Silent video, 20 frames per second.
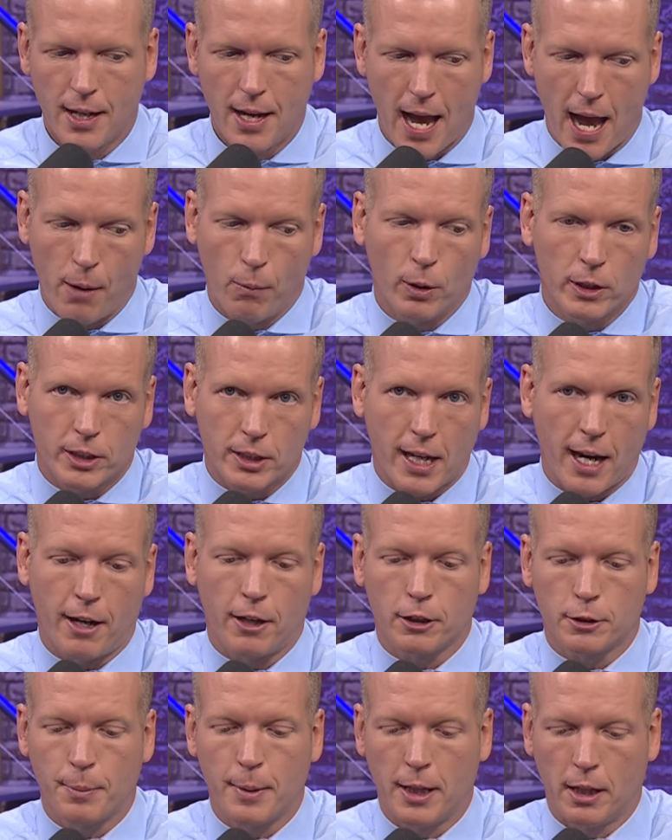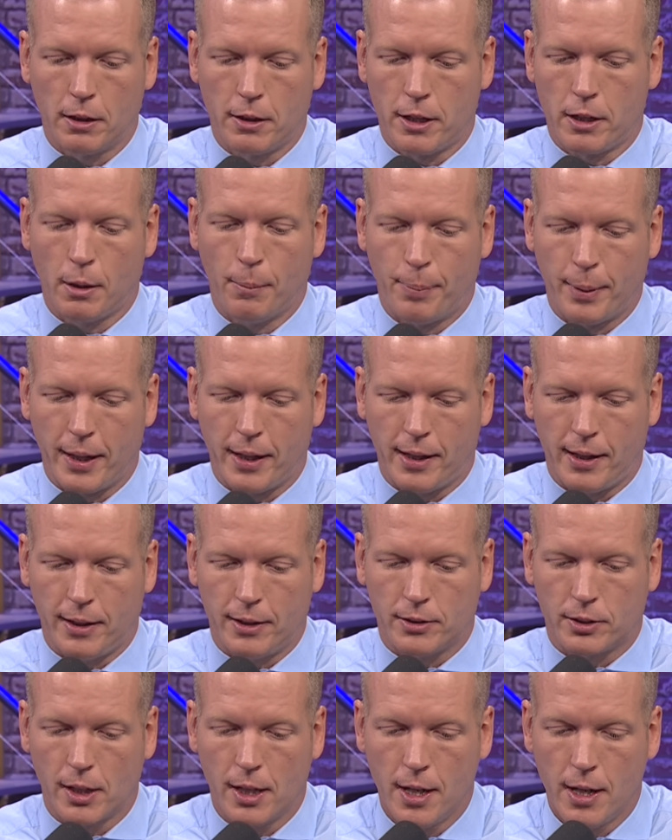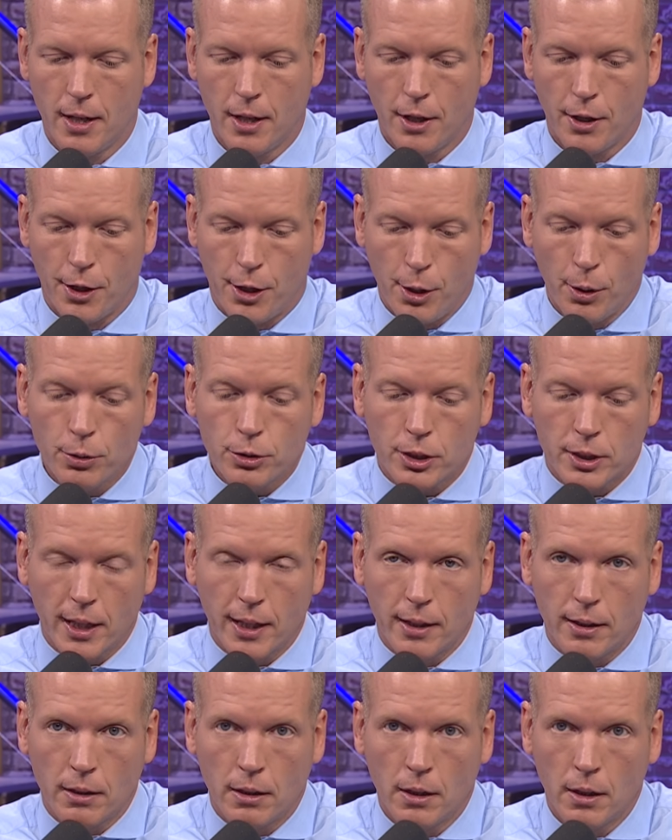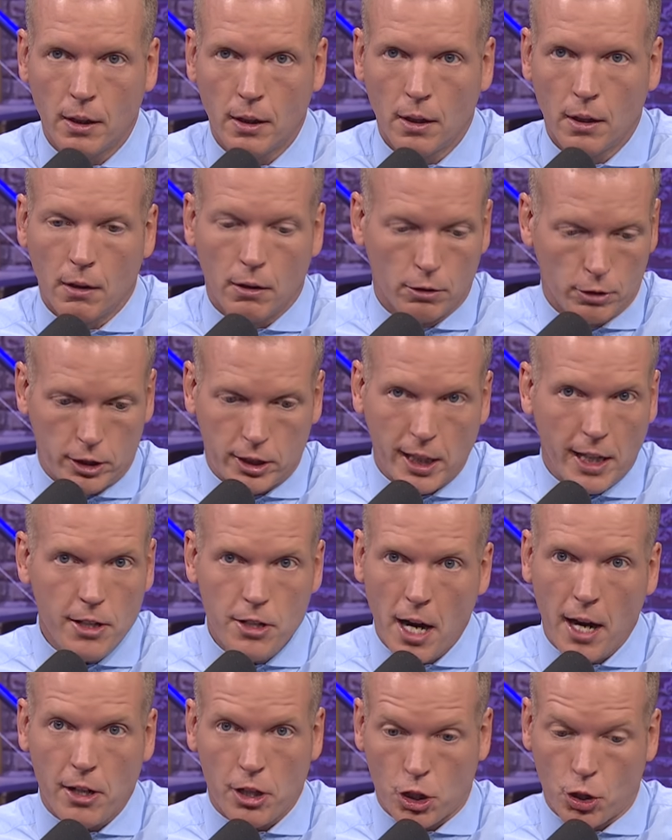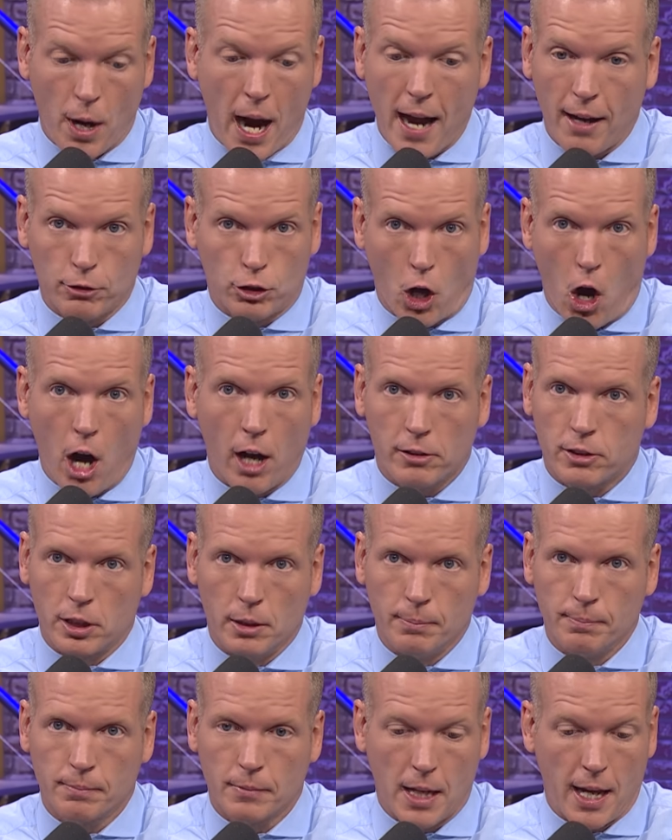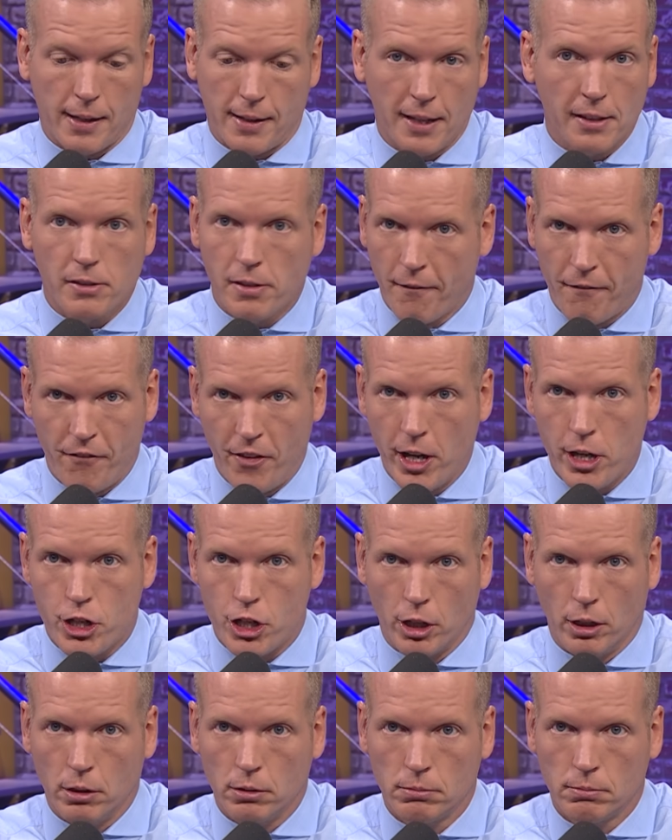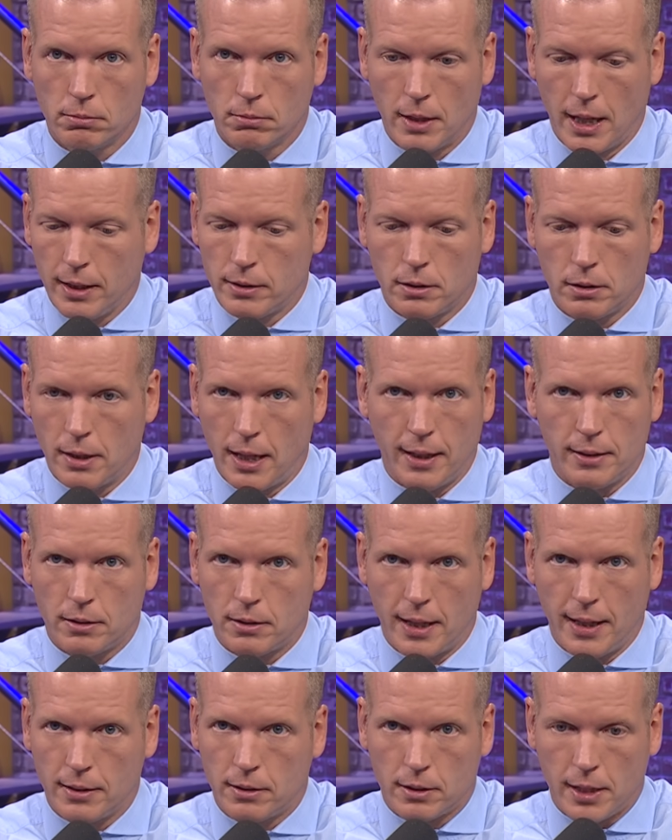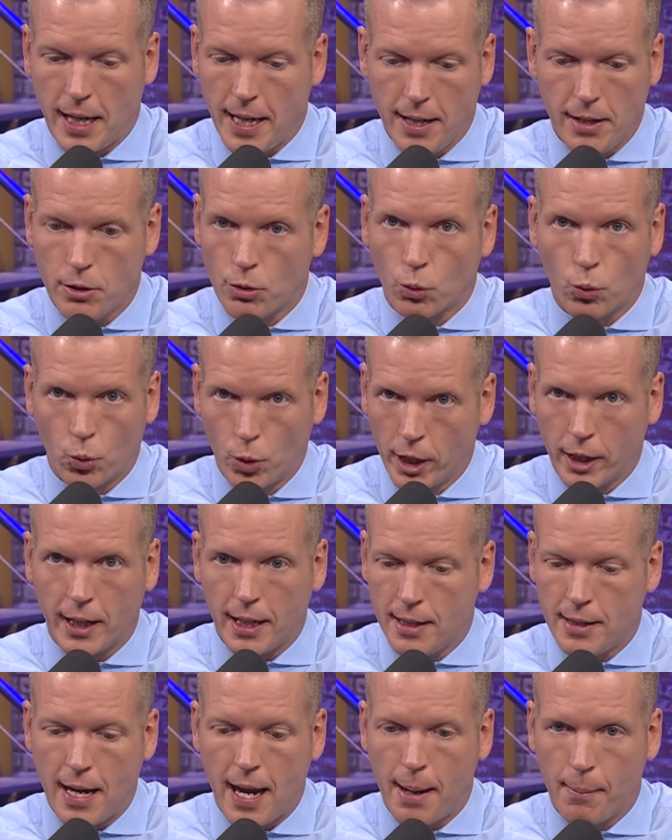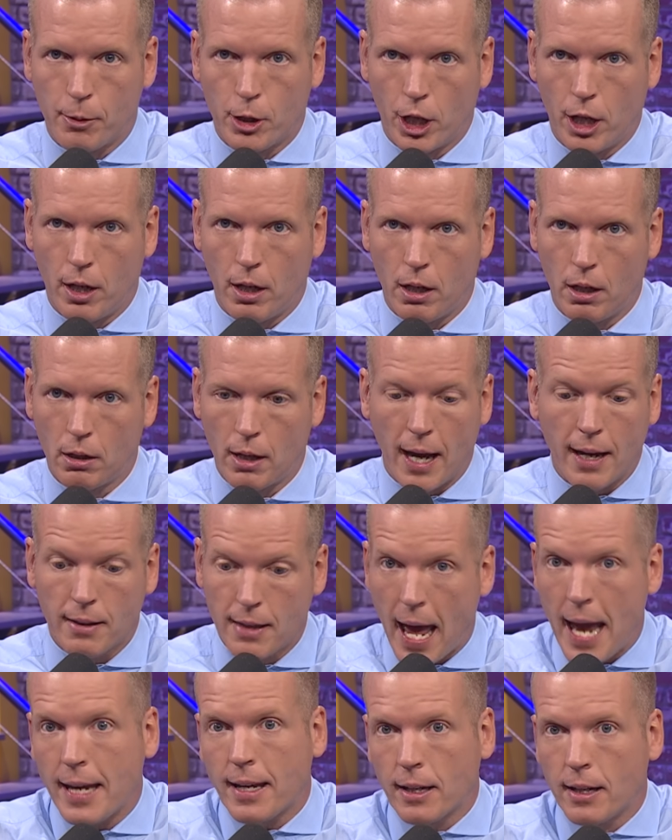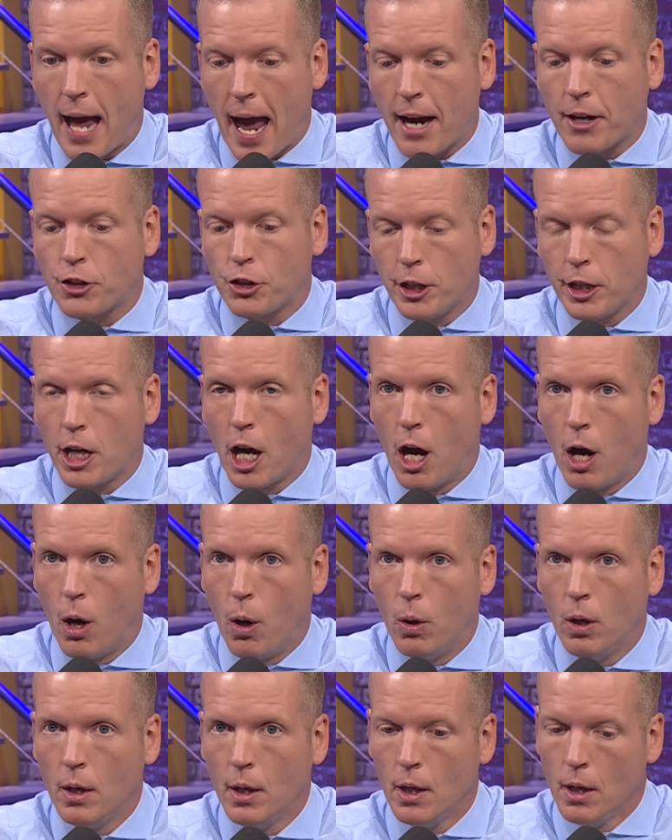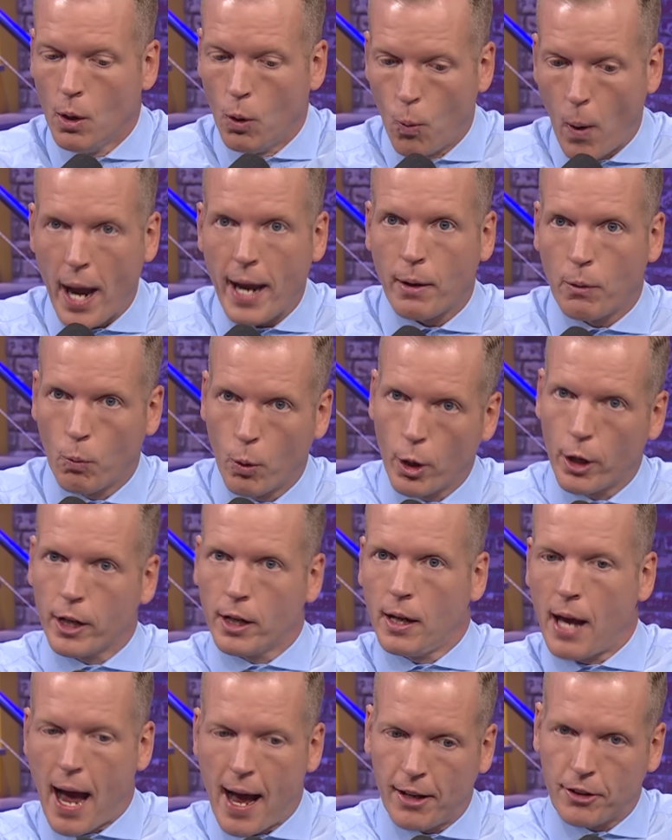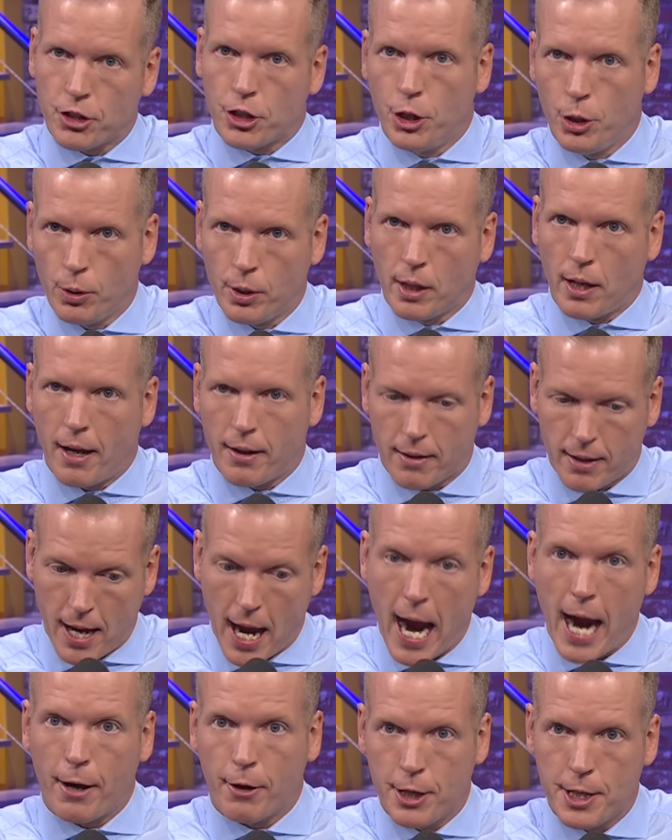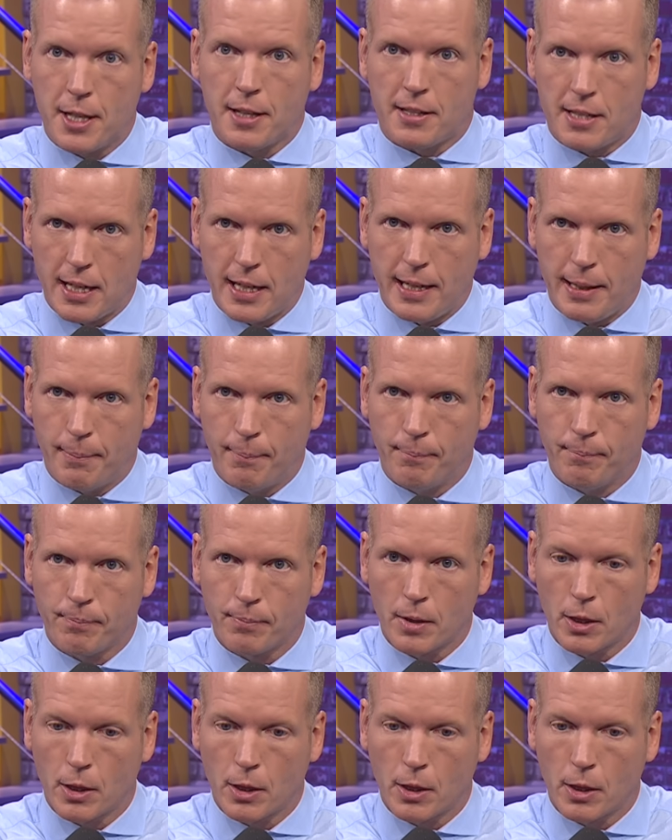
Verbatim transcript: And what scares me a little bit is Houston, CJ Stroud's awesome. Like, it's official. It's it's it's he's really damn good. Like they can actually go, "Wait, we're going to ask you to like carry the team."